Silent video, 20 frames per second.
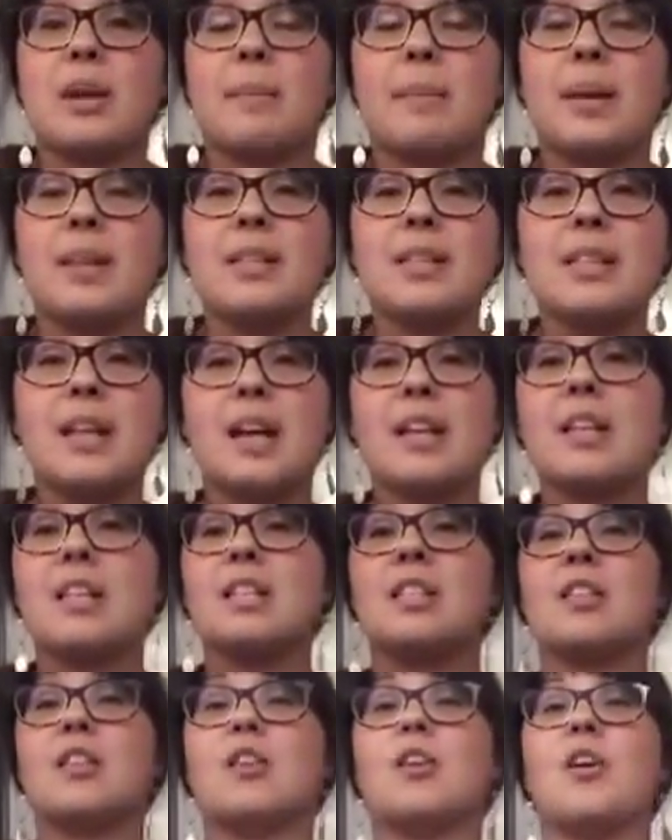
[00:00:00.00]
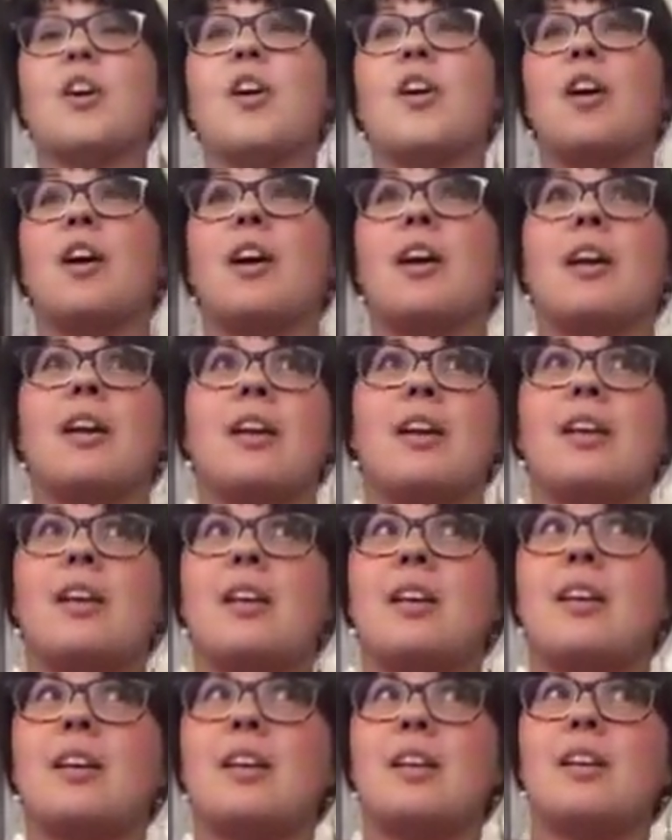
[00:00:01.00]
that my son is
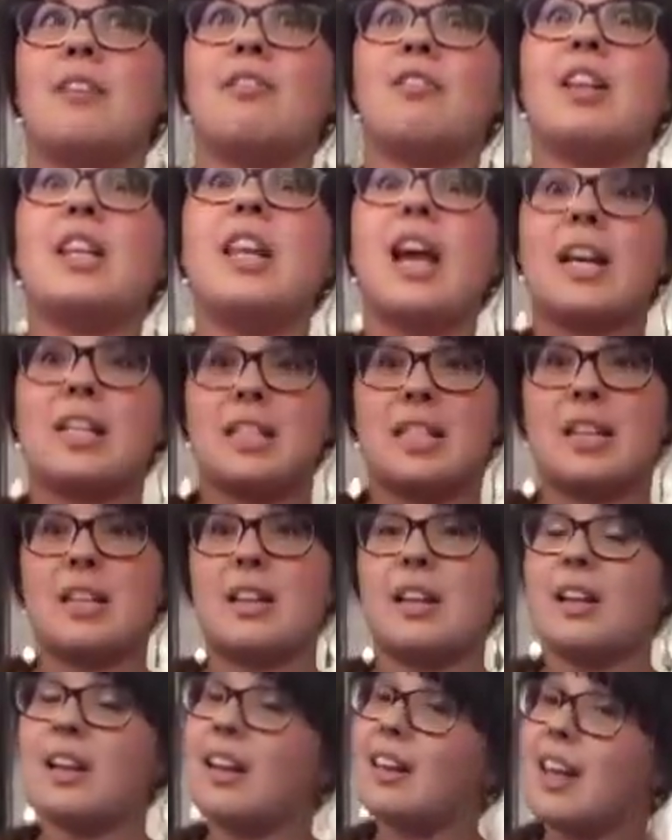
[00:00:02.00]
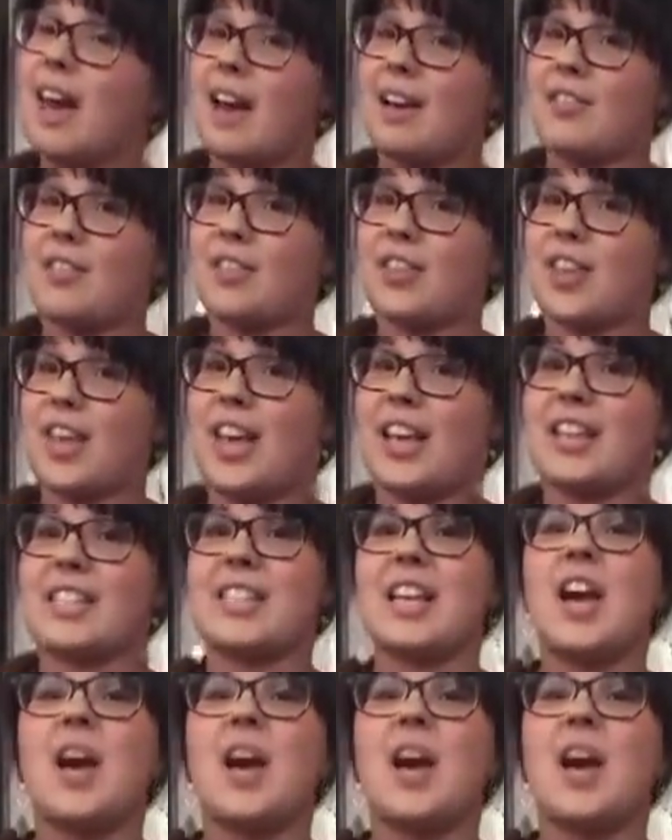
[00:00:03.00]
reluctant in a lot of things,